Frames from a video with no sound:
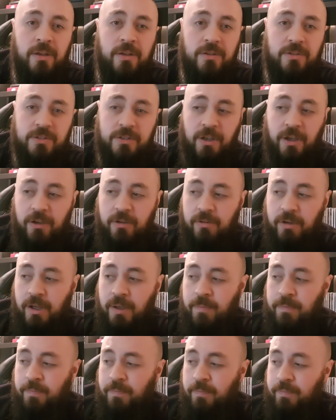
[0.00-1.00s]

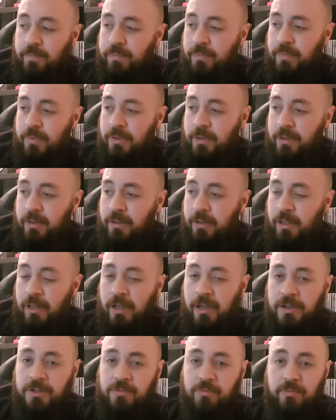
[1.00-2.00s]
So the
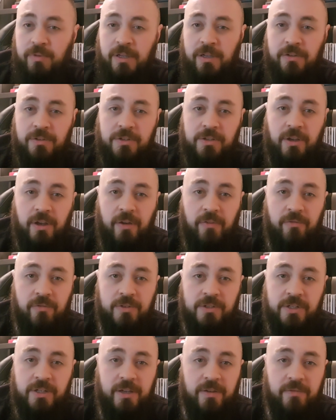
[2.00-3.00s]
last week or so I've
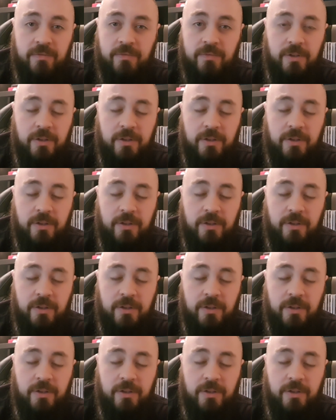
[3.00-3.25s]
received,